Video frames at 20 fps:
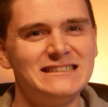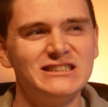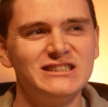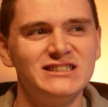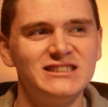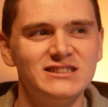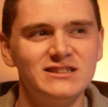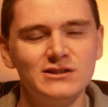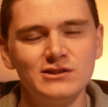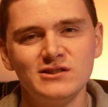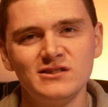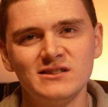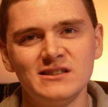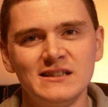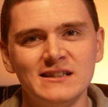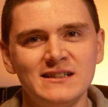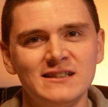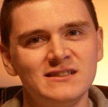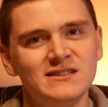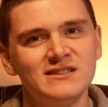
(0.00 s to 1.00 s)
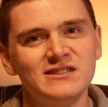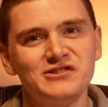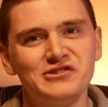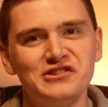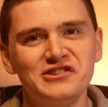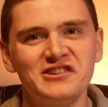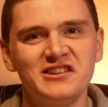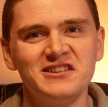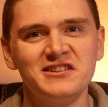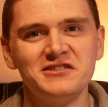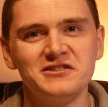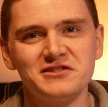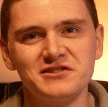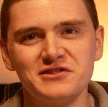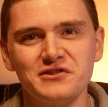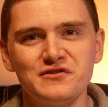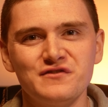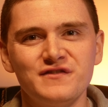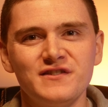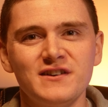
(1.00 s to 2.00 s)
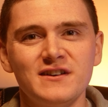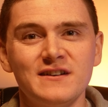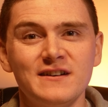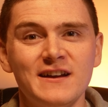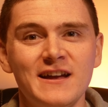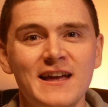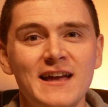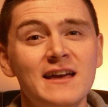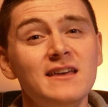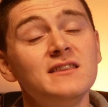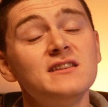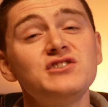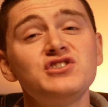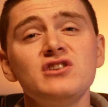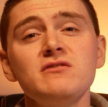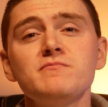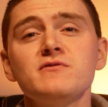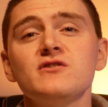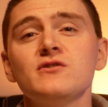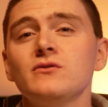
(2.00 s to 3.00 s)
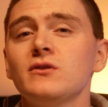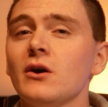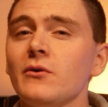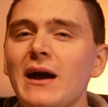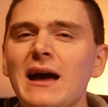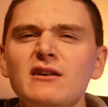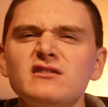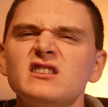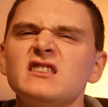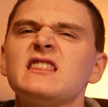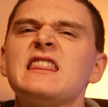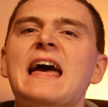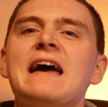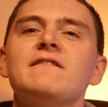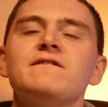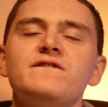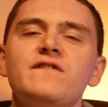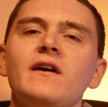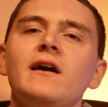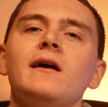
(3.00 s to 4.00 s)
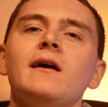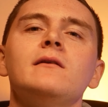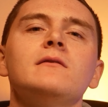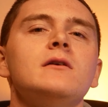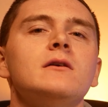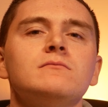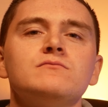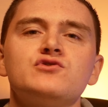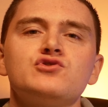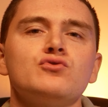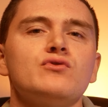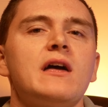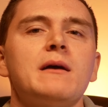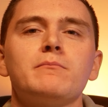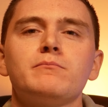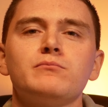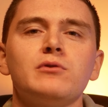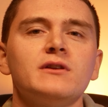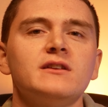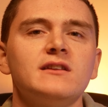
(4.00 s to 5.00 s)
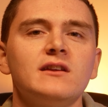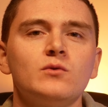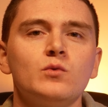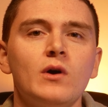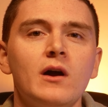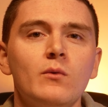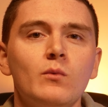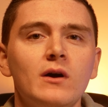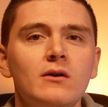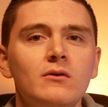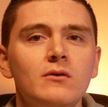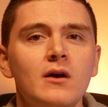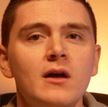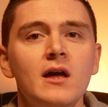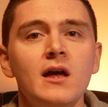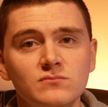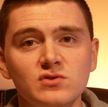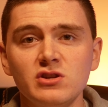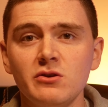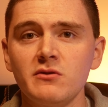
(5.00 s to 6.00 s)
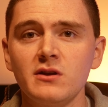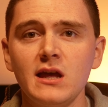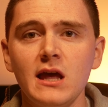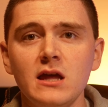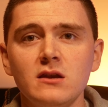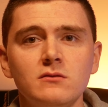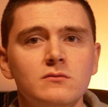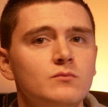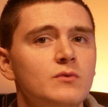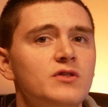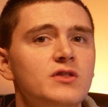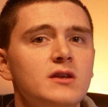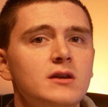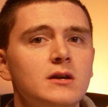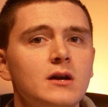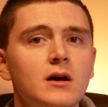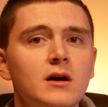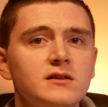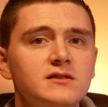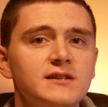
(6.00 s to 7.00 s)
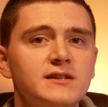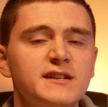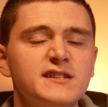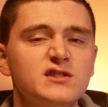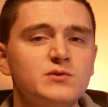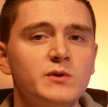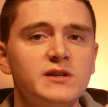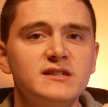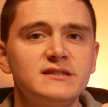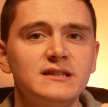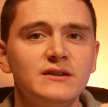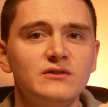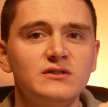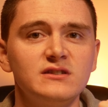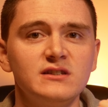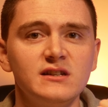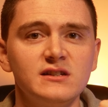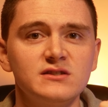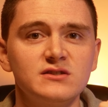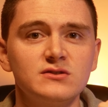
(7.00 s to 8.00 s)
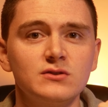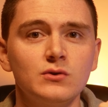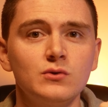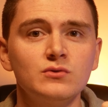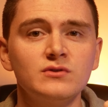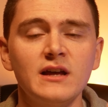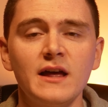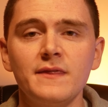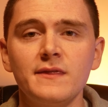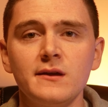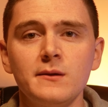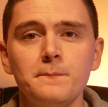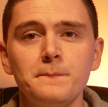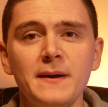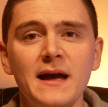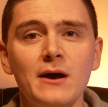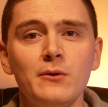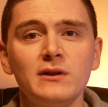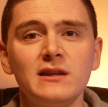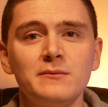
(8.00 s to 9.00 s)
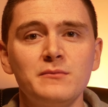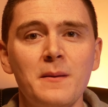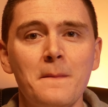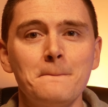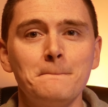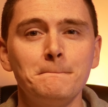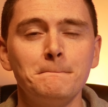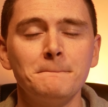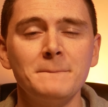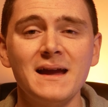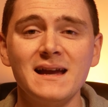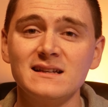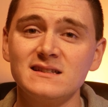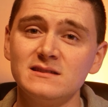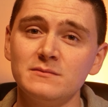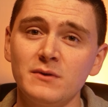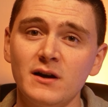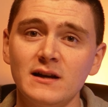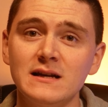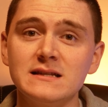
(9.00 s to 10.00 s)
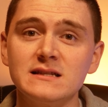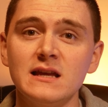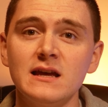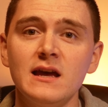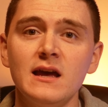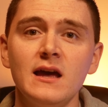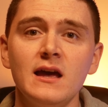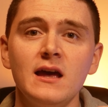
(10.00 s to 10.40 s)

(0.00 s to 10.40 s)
Not looking good so far. The GPU though, how did that fare? I'm sure that probably did quite well. So again, with the RTX 2070 installed and the power limit maximized